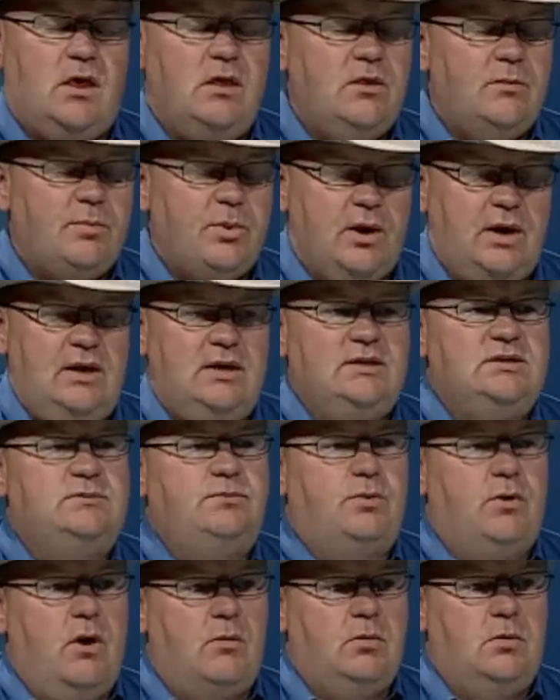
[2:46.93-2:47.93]
The parade is
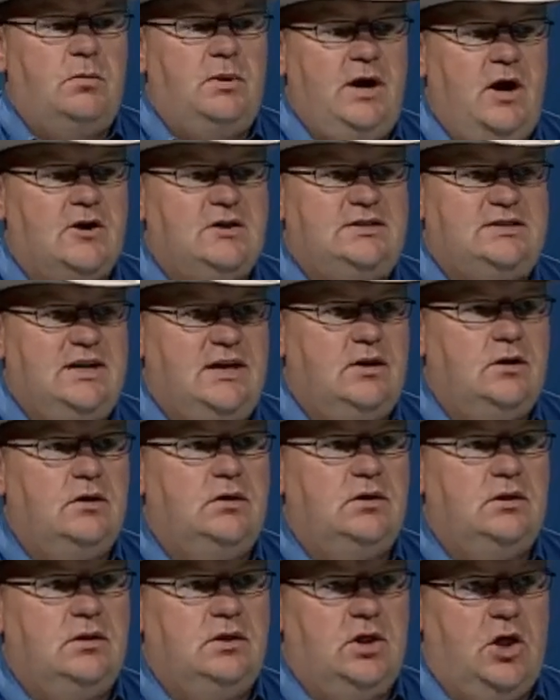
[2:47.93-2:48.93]
probably our
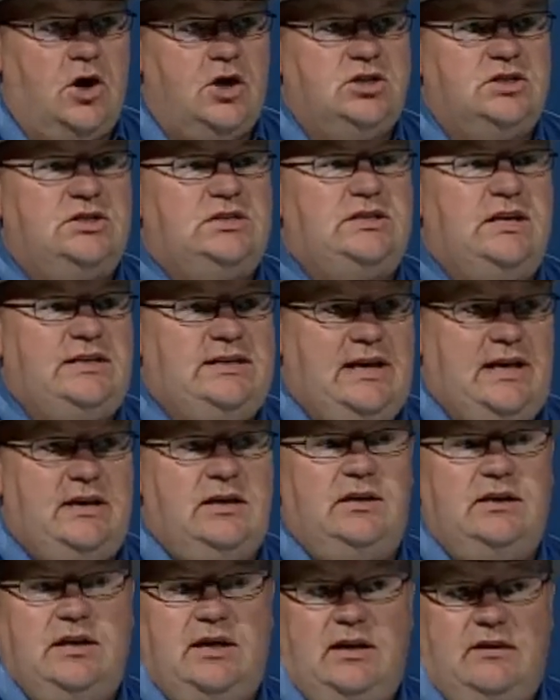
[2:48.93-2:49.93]
single largest
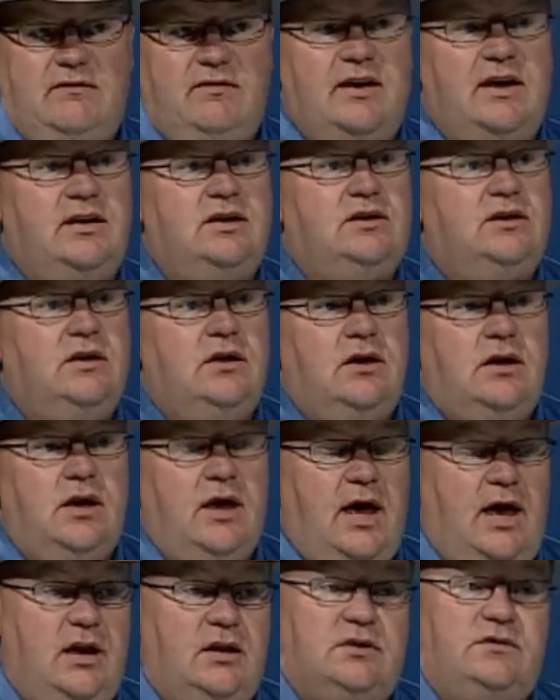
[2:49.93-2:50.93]
attended event,
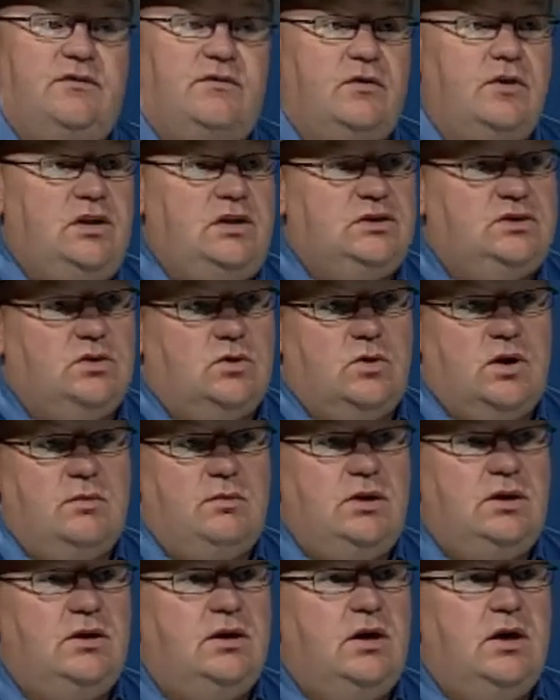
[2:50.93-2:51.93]
and it's free. So I
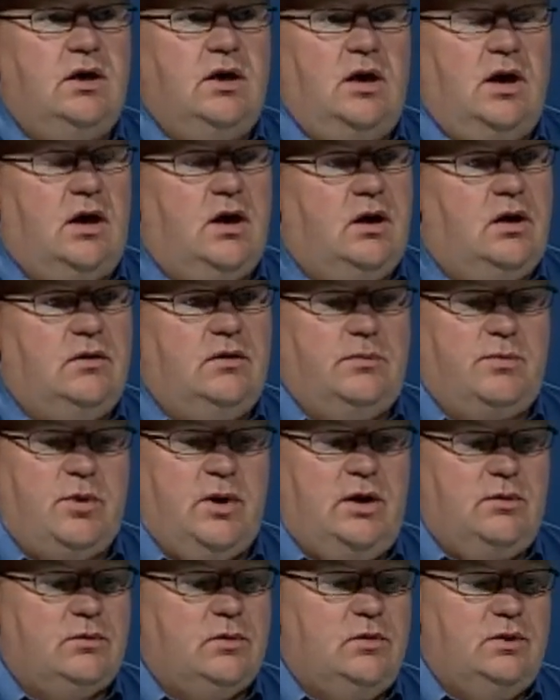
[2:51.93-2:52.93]
mean, the
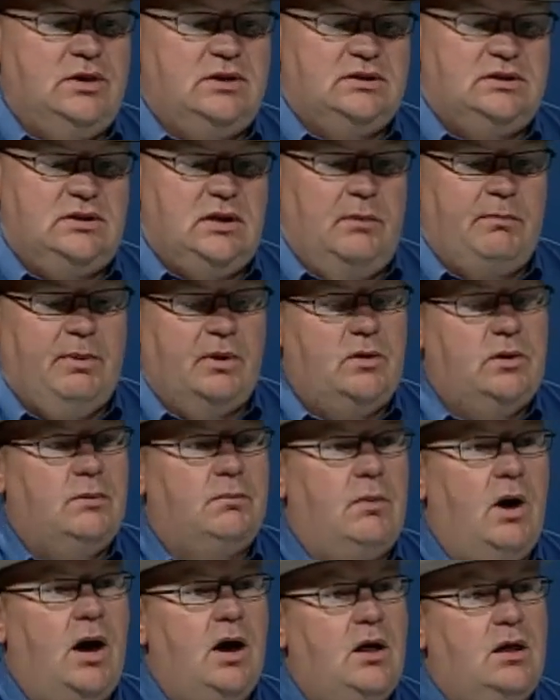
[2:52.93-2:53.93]
parade route is about
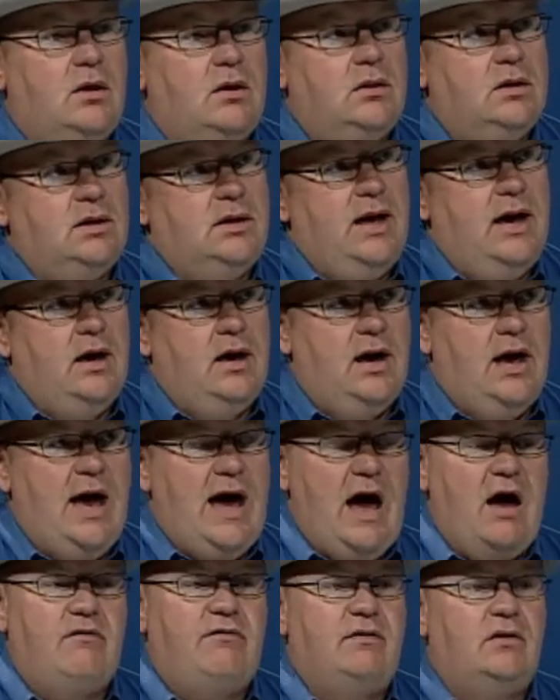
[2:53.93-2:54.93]
1.5
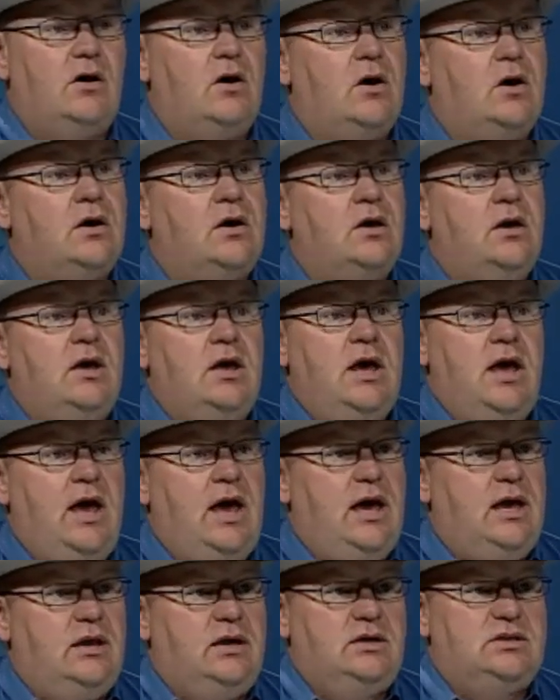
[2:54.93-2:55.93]
miles long,
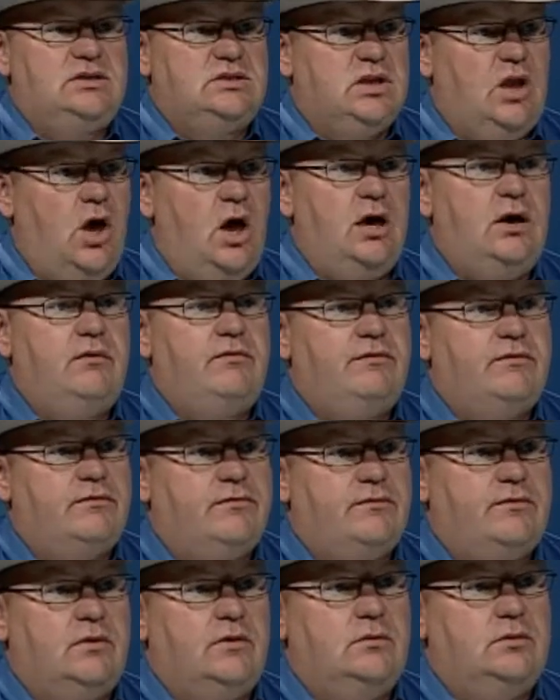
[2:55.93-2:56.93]
and it's lined
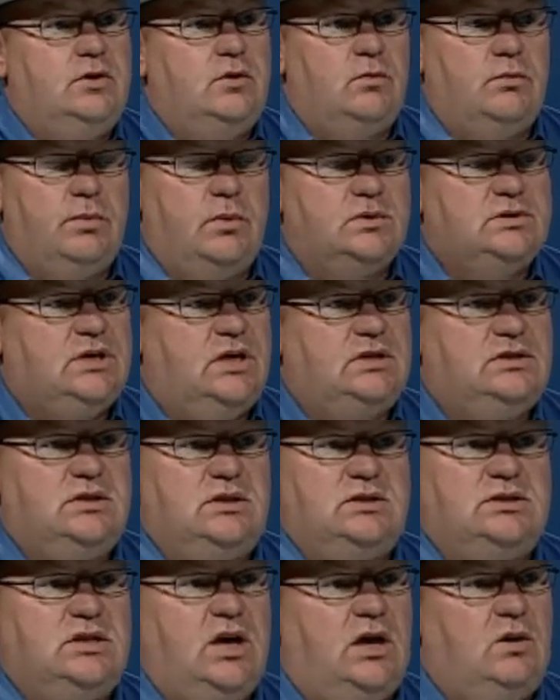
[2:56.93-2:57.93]
from both sides
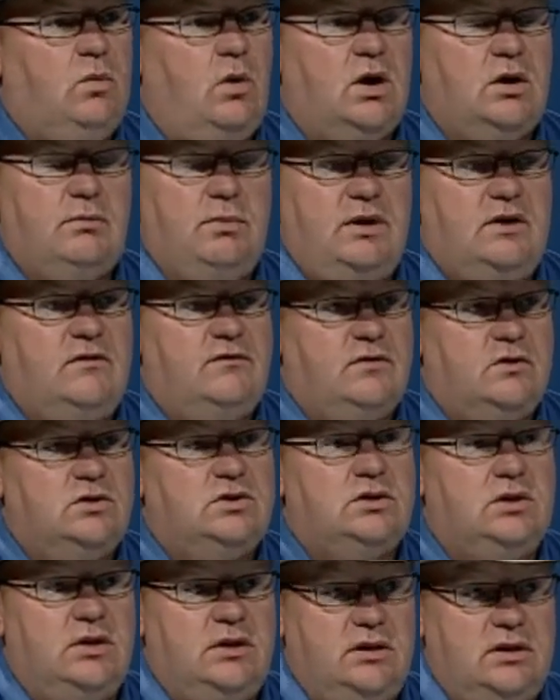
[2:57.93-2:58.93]
of the sidewalk
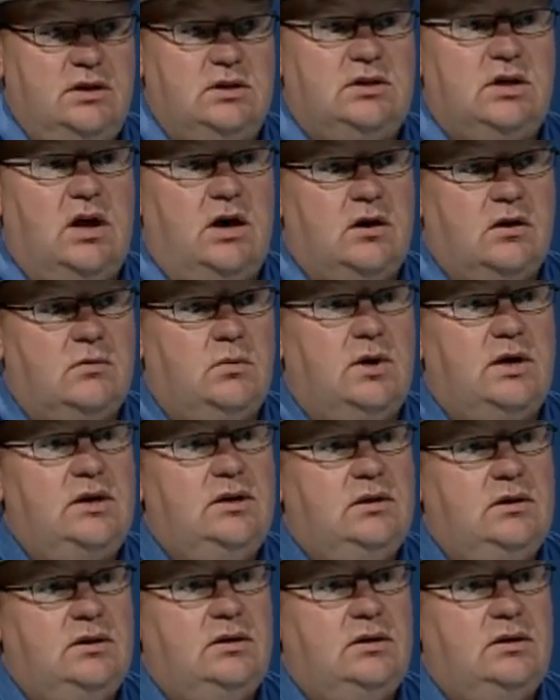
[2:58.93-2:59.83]
virtually the entire way.